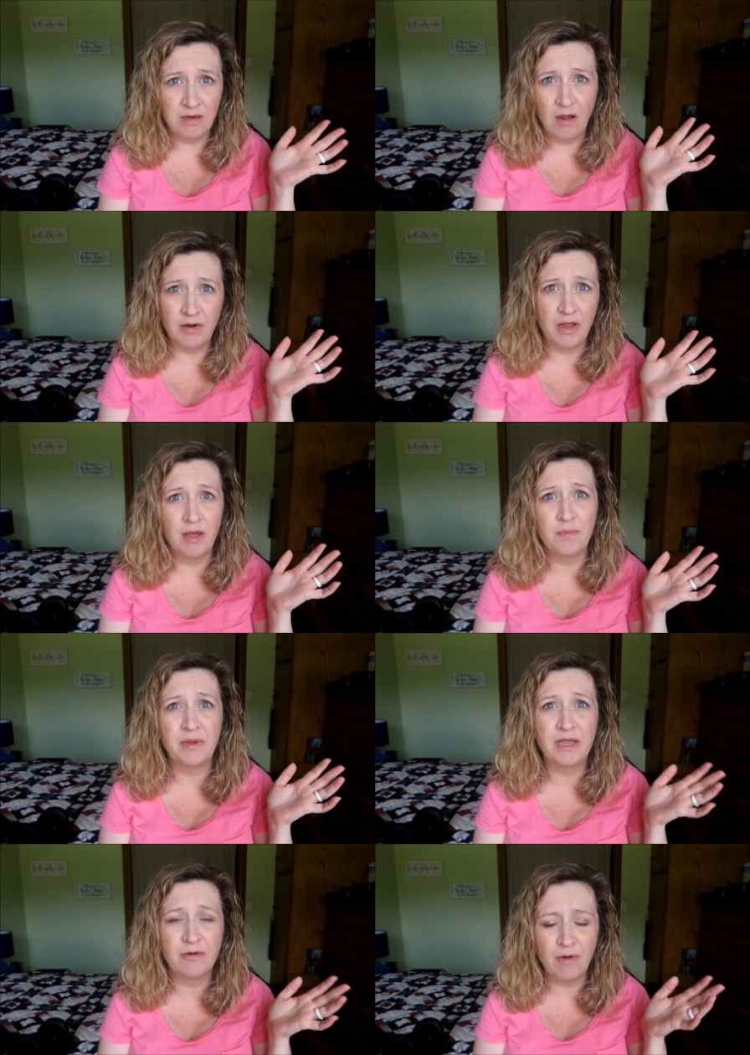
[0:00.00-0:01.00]
on up
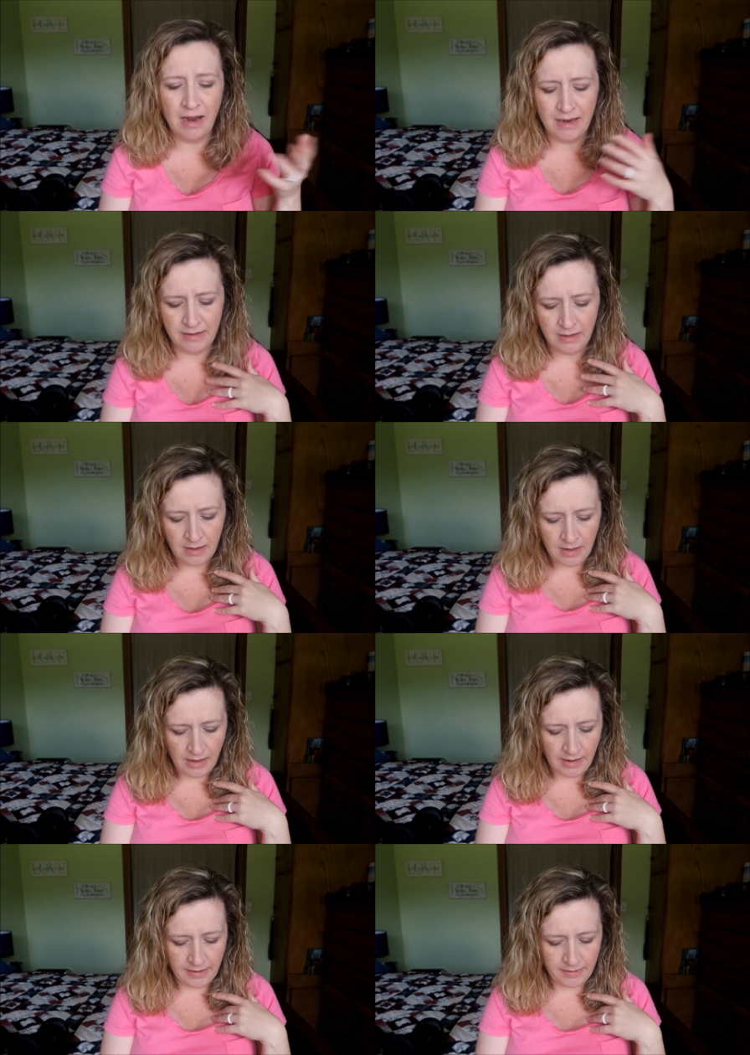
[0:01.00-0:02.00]
can ride.
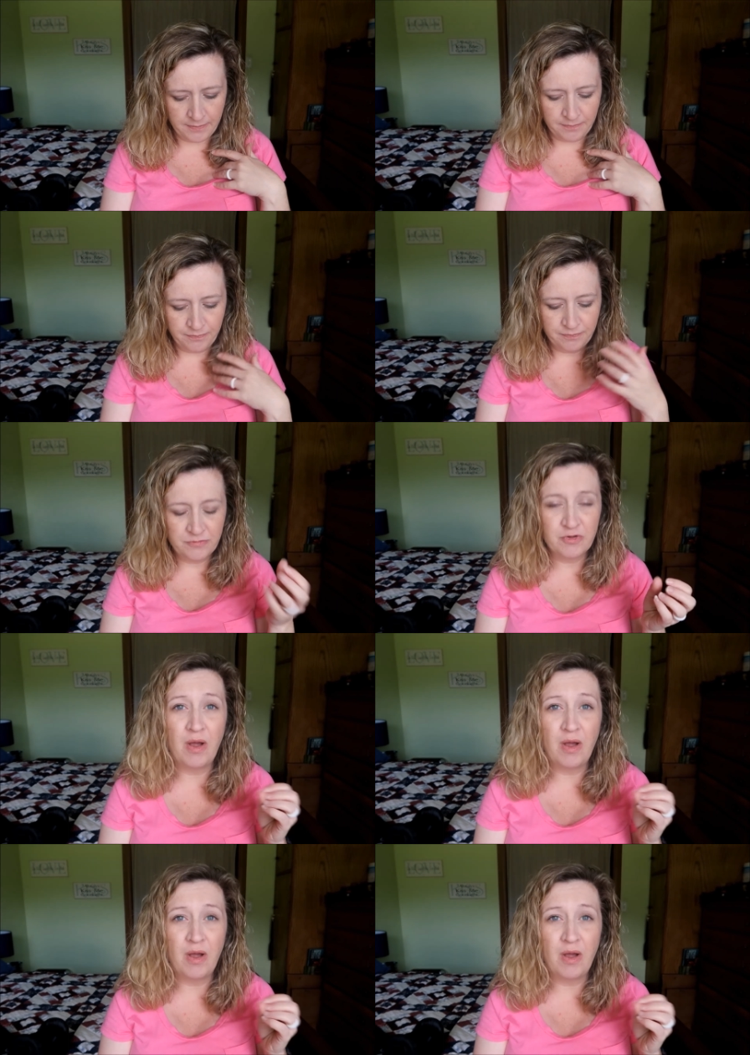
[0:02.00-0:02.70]
So